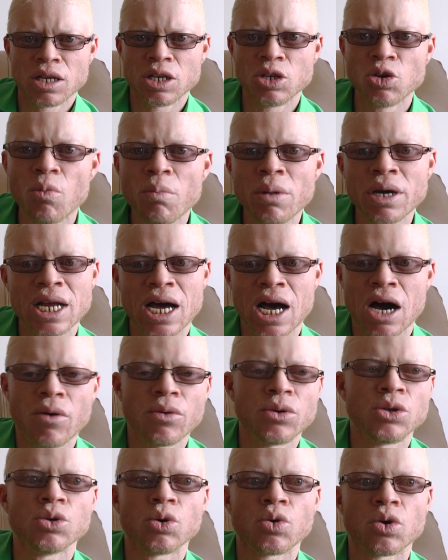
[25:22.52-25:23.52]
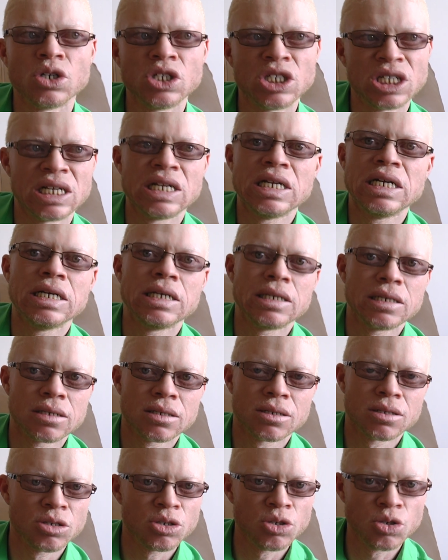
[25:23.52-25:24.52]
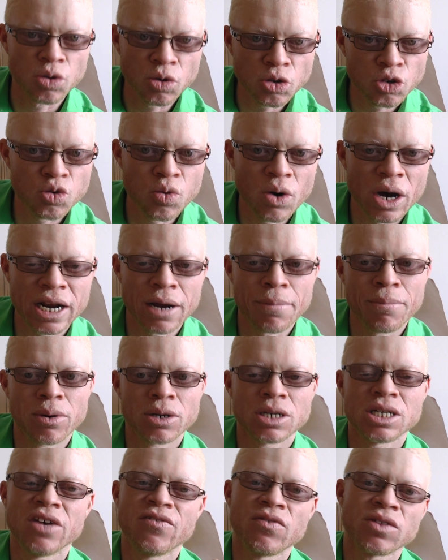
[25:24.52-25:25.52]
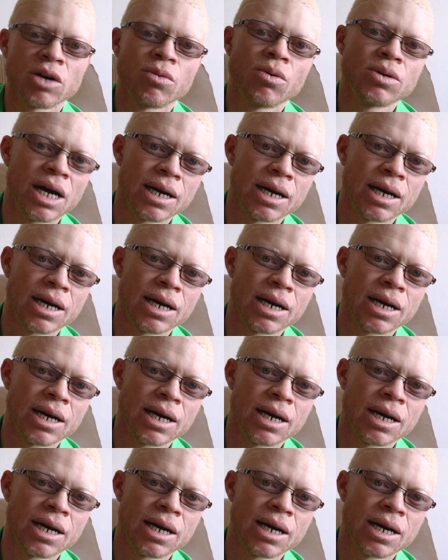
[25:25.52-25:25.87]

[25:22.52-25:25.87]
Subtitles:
No matter how your condition is, don't worry about having the world